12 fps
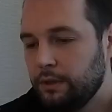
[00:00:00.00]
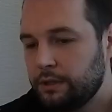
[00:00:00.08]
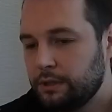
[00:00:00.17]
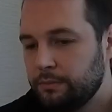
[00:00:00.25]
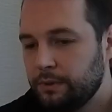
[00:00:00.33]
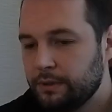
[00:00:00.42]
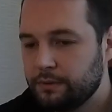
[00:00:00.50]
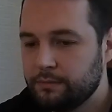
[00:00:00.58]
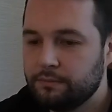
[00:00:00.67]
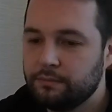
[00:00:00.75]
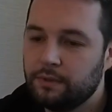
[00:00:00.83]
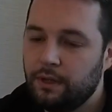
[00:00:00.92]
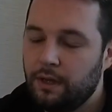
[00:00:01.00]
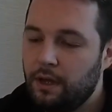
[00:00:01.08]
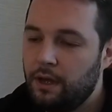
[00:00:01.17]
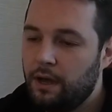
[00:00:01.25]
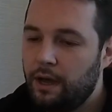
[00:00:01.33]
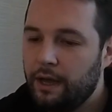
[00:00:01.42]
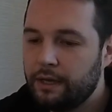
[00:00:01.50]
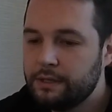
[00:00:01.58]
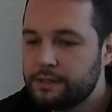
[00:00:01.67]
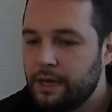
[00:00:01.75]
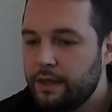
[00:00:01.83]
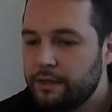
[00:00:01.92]
a little bit, I
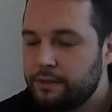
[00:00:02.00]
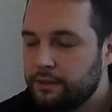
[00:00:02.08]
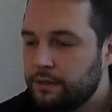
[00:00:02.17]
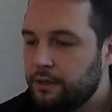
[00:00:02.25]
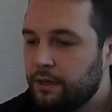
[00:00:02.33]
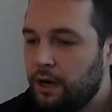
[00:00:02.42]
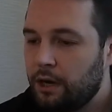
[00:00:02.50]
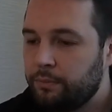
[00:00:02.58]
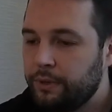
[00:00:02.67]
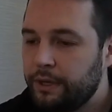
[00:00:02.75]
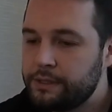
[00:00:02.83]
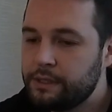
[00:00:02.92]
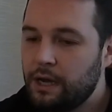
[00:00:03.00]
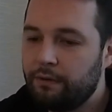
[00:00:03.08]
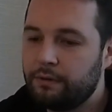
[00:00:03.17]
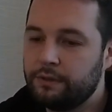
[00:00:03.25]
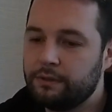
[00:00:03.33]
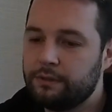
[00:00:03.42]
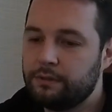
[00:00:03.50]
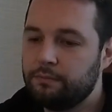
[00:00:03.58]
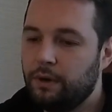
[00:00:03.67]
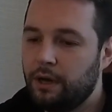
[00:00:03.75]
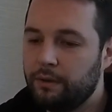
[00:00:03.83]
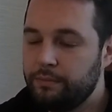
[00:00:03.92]
can say that RPA is governed
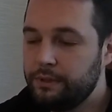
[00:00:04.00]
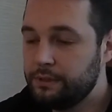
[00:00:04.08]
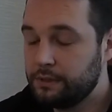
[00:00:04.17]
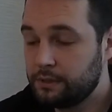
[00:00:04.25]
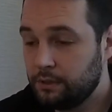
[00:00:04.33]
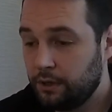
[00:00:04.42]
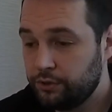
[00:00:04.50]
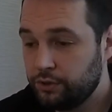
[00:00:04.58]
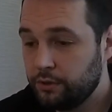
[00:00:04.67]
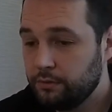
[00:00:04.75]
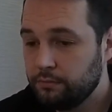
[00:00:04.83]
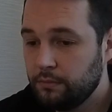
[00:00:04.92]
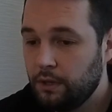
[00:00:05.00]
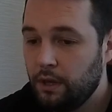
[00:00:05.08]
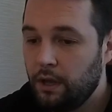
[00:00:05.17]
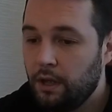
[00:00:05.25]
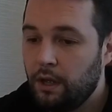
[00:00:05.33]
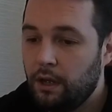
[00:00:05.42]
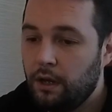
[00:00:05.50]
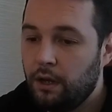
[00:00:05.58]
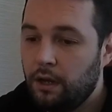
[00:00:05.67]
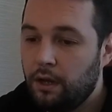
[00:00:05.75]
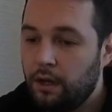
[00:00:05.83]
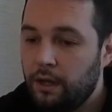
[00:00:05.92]
by business logic
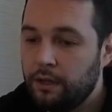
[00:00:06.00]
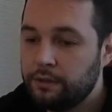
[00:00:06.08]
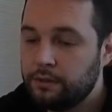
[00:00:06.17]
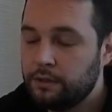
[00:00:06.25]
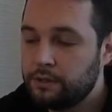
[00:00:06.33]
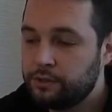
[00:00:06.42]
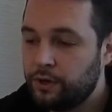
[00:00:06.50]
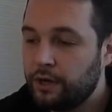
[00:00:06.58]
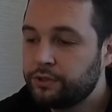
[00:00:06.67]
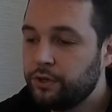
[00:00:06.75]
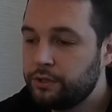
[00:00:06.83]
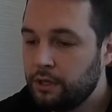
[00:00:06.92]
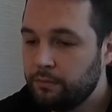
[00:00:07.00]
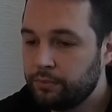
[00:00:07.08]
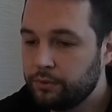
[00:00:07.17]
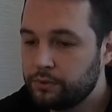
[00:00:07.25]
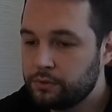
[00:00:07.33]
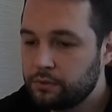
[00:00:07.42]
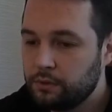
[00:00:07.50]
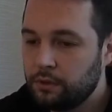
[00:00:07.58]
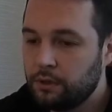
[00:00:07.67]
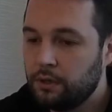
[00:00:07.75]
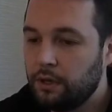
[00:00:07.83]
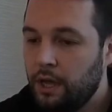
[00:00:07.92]
and structured inputs
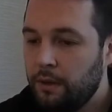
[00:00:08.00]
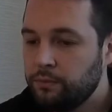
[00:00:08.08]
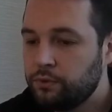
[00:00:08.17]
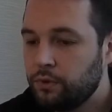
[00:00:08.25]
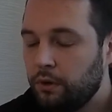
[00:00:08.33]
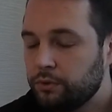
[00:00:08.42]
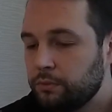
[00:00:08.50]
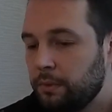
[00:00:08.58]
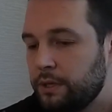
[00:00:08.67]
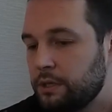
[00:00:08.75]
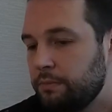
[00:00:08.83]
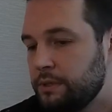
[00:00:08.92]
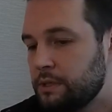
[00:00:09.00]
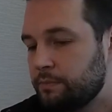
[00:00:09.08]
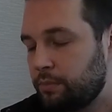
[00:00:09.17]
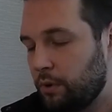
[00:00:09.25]
aimed to automate business